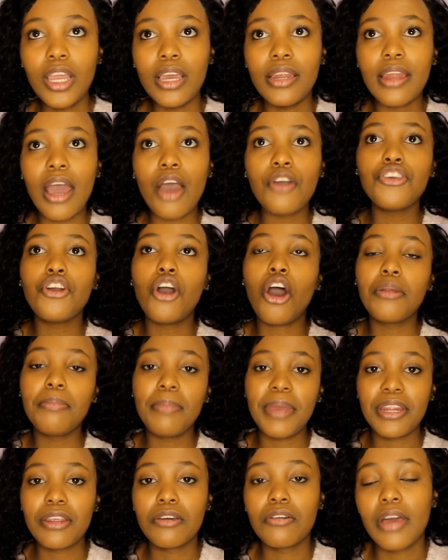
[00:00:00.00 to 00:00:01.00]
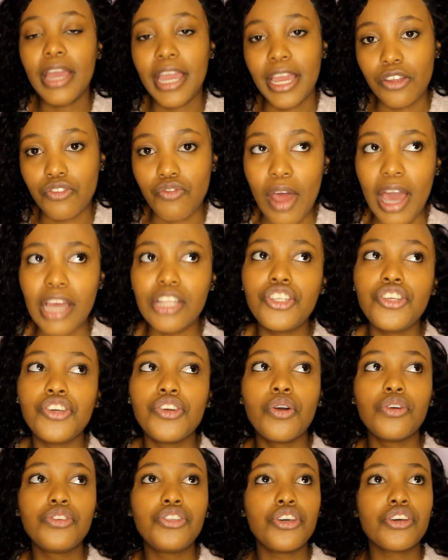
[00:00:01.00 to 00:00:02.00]
Now you're on medical aid, right? You
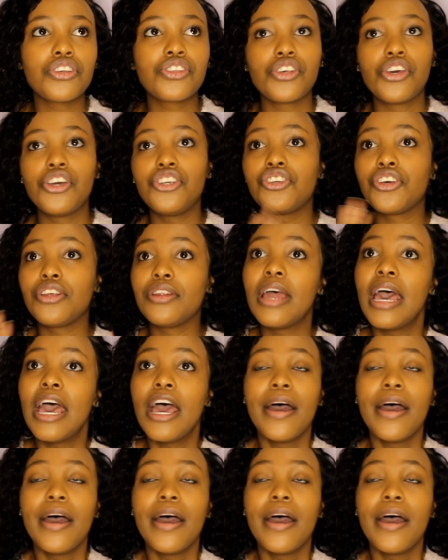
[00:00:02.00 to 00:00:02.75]
go to your surgeon.